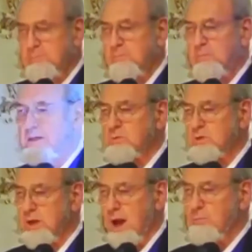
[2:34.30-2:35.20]
this
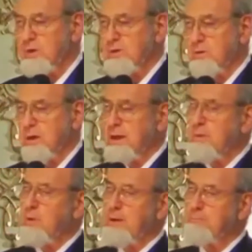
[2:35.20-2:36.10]
was an
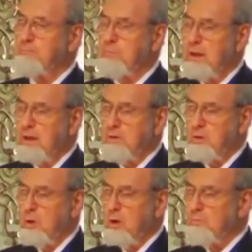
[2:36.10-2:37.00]
opportunity when
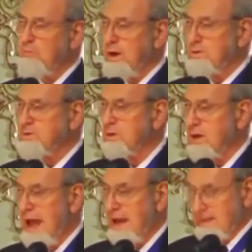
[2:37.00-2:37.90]
two old friends
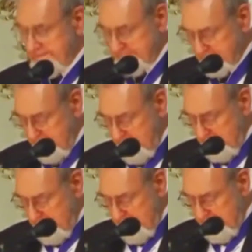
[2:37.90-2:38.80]
could act
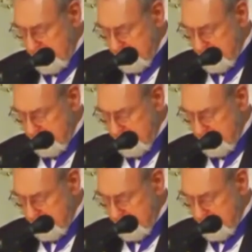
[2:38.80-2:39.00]
as